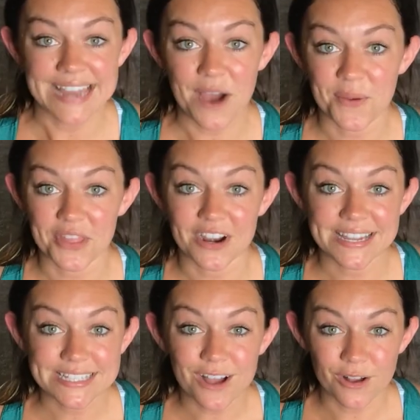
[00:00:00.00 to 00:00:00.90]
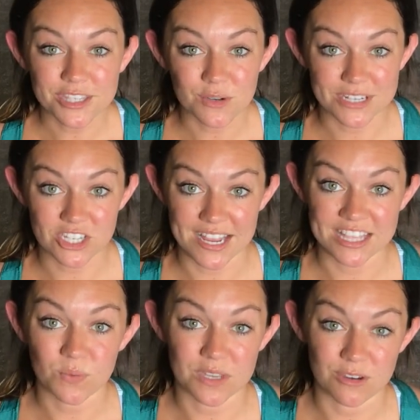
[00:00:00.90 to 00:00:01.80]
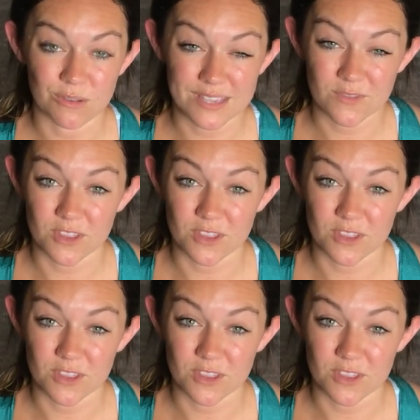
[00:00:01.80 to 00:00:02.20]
Now, there is also a chance when you do these